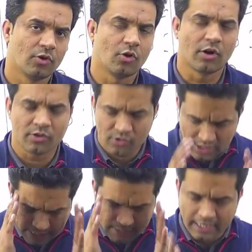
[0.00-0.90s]
You are
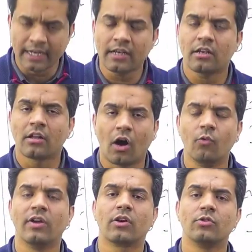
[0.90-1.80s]
thinking it, how
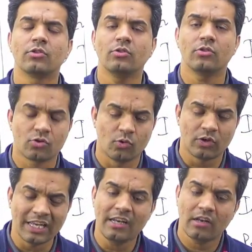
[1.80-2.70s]
we are going to,
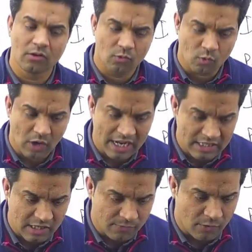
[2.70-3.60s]
so in
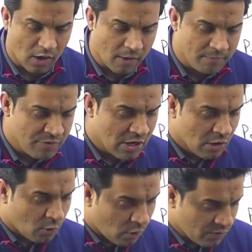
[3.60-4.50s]
another form,
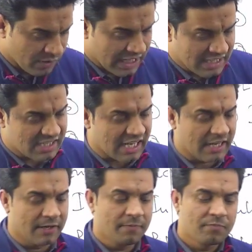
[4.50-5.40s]
what we can
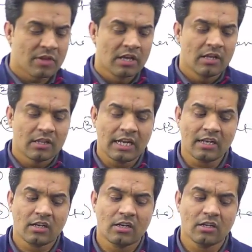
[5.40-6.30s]
say,
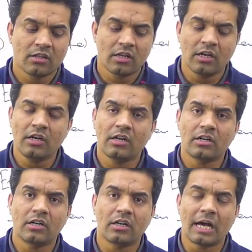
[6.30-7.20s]
that the
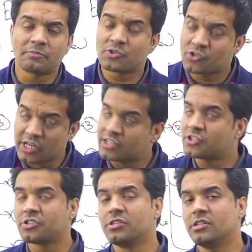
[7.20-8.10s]

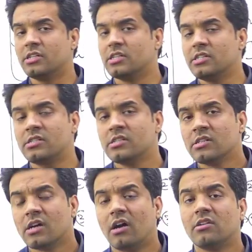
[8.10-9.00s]
abstraction is
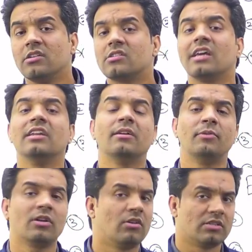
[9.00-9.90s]
a design
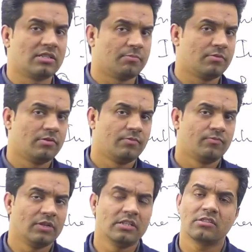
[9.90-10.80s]
level concept.
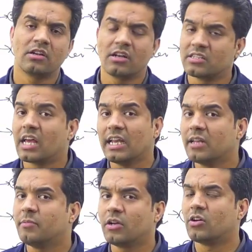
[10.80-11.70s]
It is a design
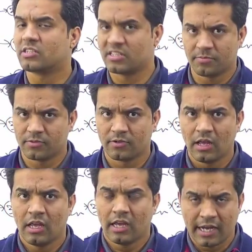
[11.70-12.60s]
level concept,
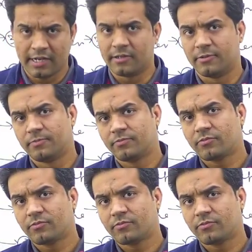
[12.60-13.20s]
and